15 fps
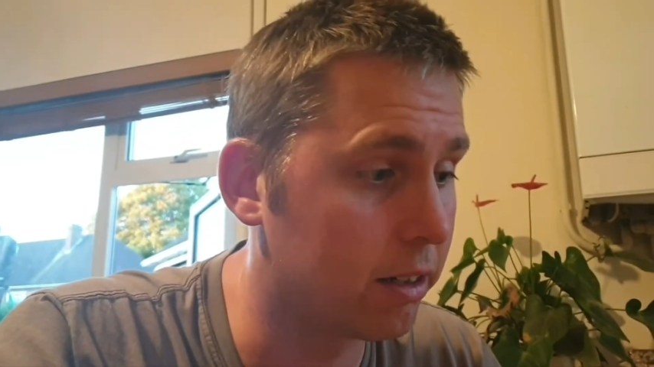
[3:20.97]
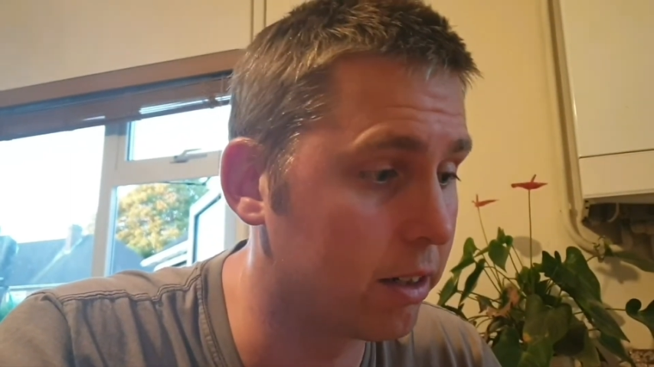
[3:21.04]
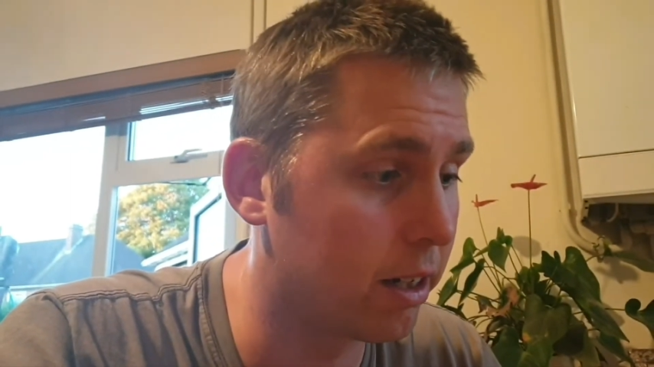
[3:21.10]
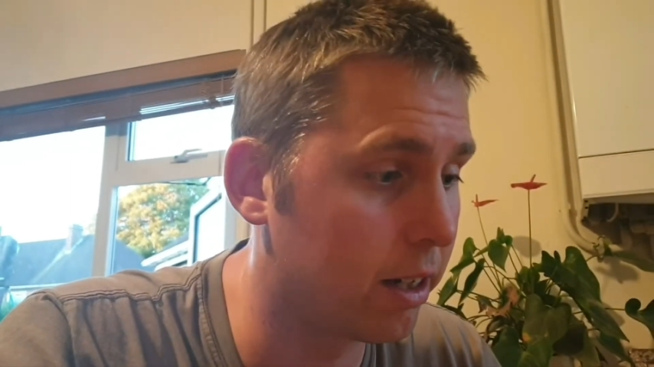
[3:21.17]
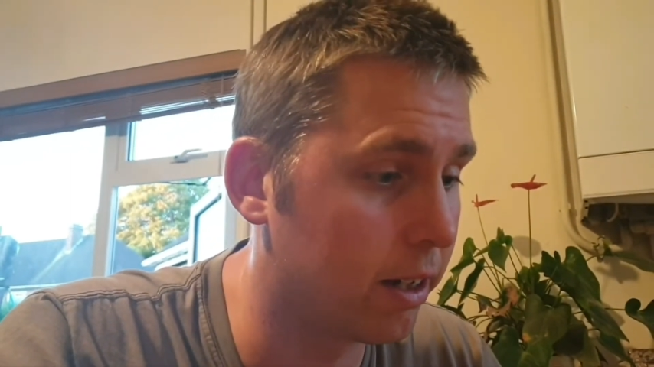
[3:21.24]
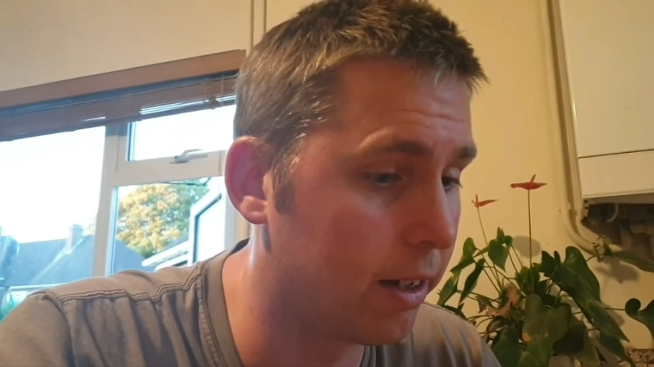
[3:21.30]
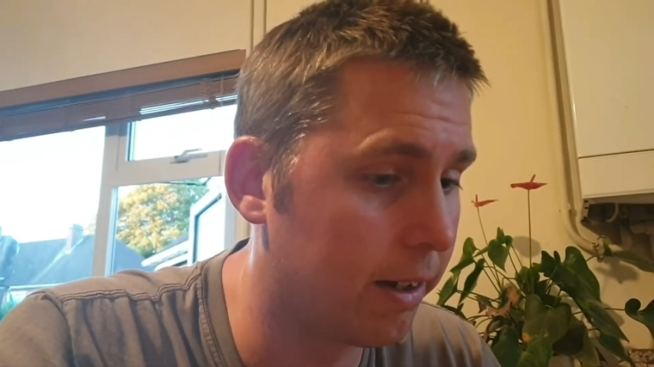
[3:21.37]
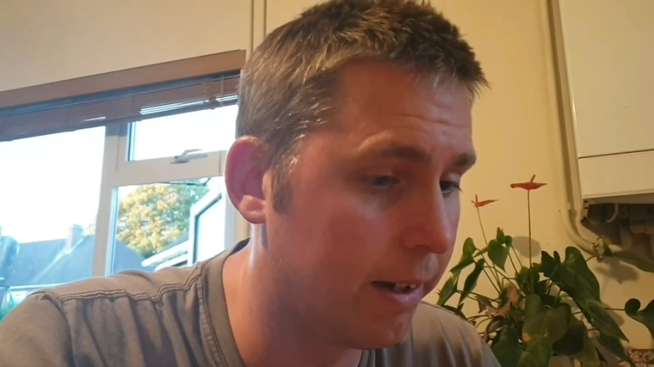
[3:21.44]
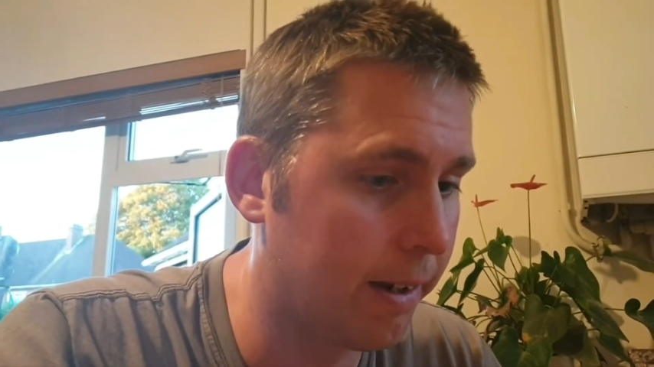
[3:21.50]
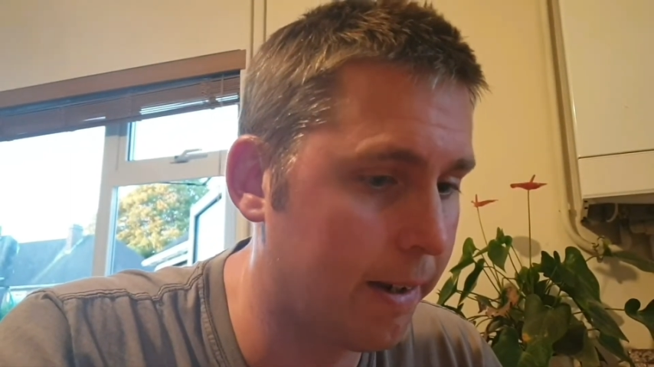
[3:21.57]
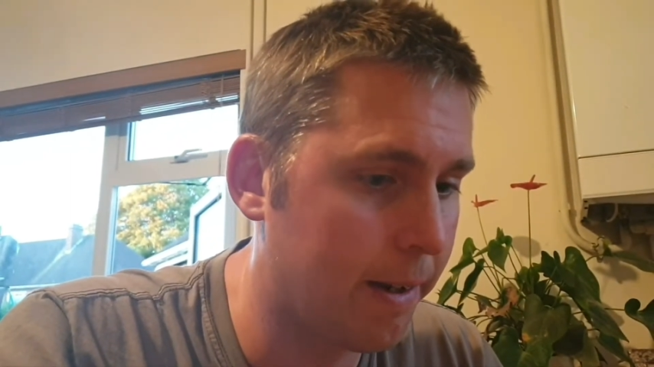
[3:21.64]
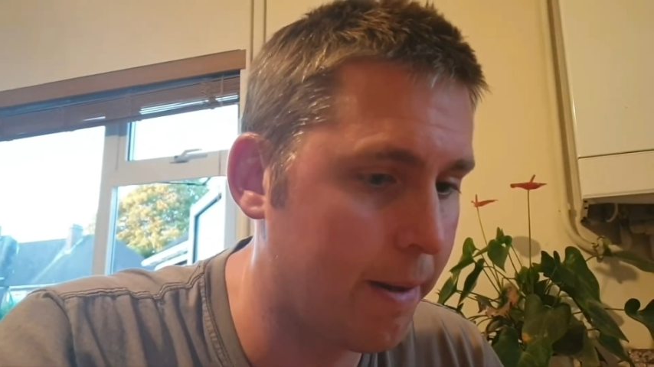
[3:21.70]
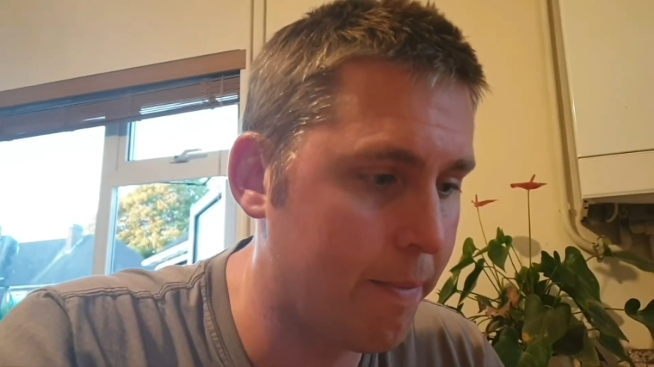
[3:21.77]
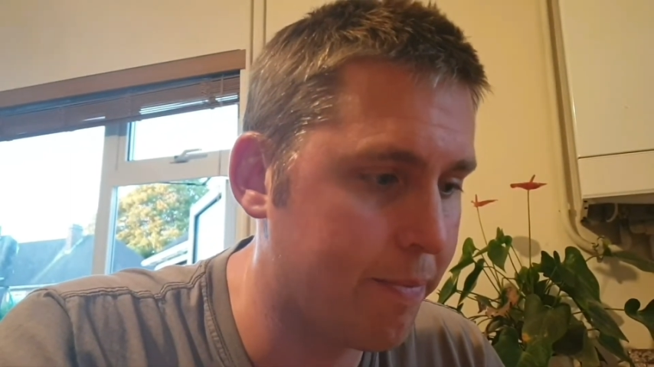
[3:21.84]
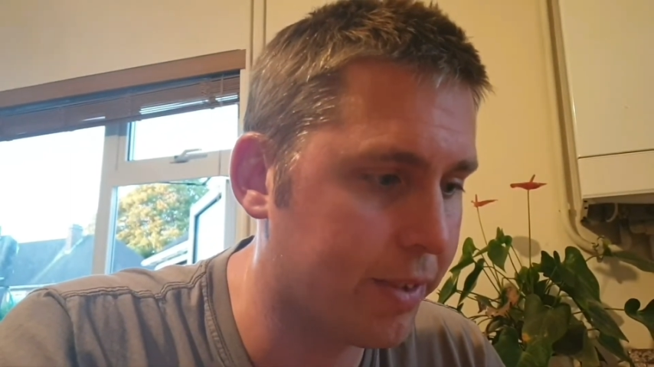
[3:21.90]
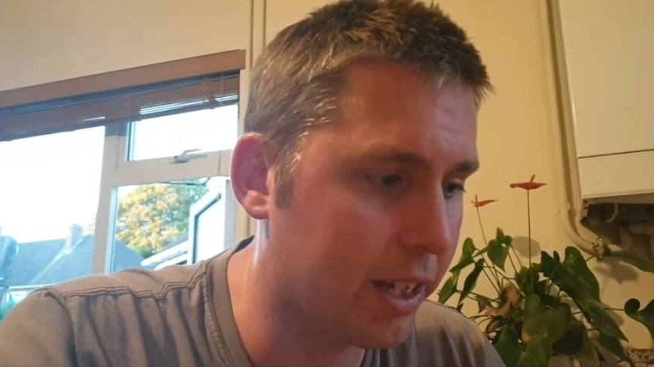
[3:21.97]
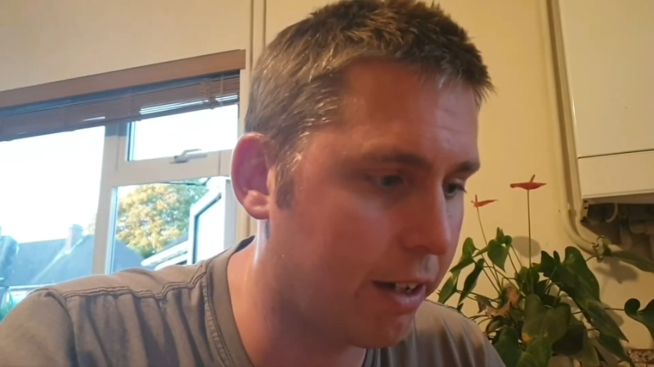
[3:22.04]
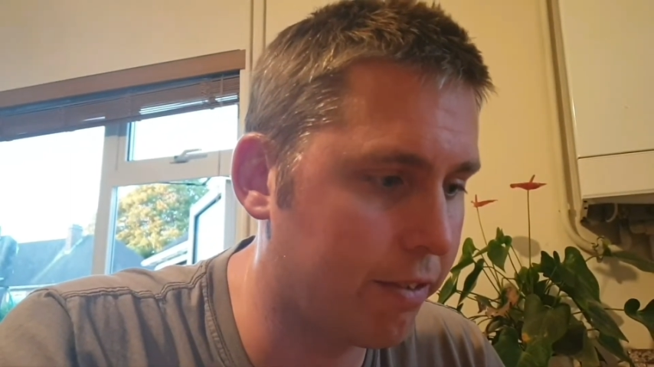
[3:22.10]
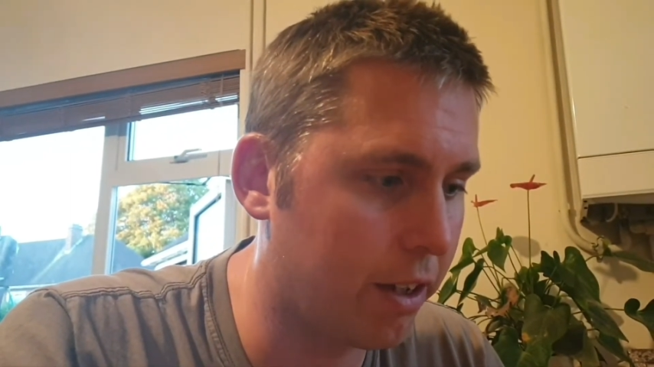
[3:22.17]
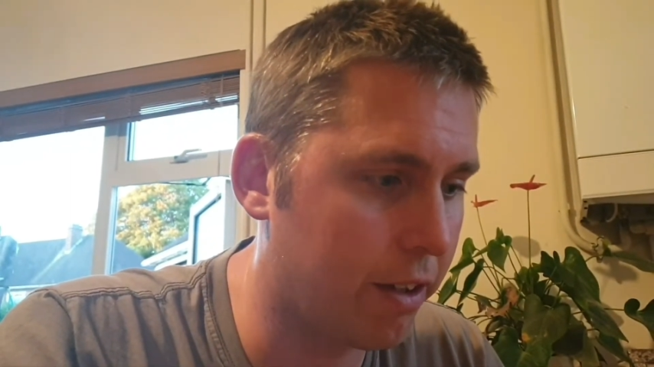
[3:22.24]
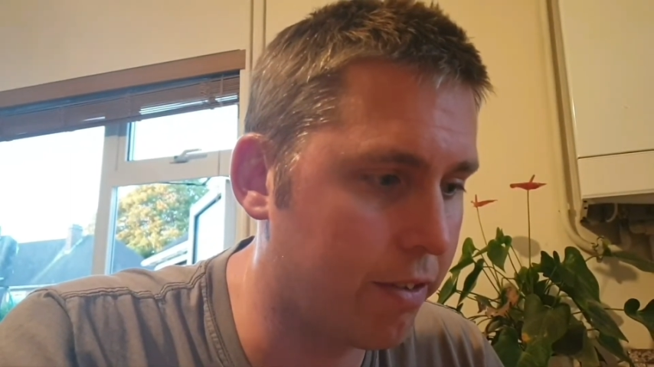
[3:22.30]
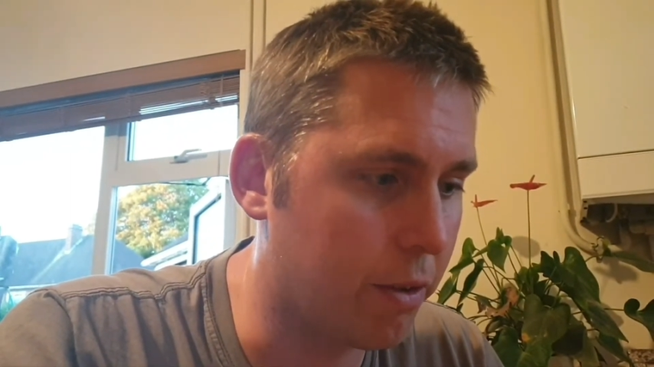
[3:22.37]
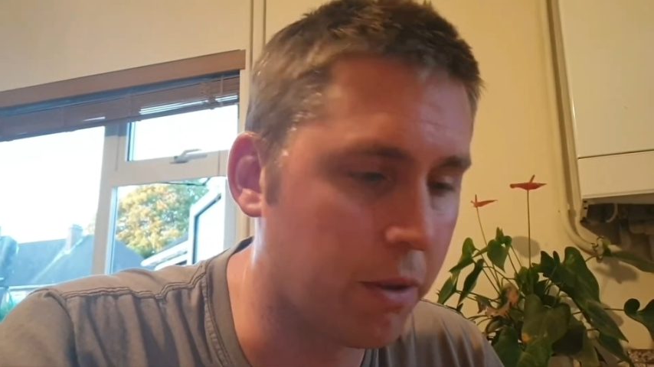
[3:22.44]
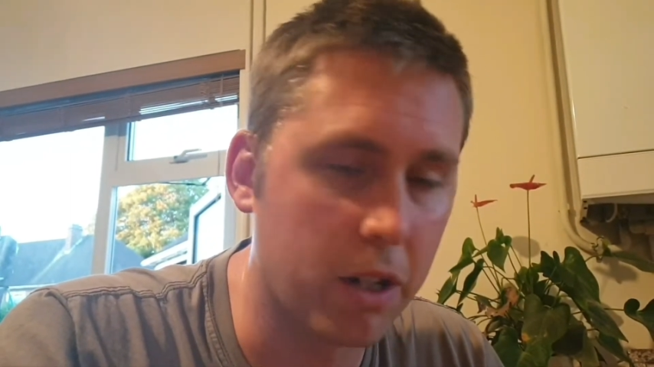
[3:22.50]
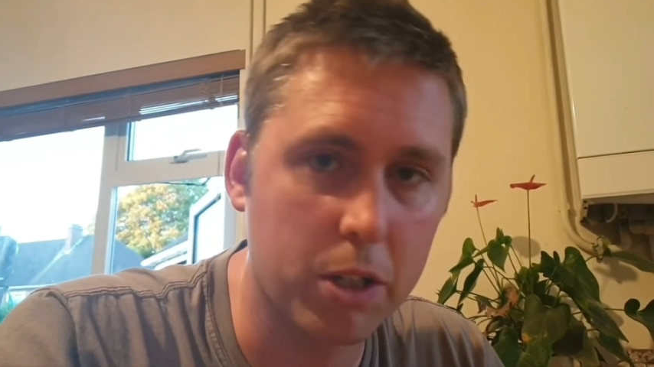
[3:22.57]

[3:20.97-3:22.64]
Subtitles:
And if it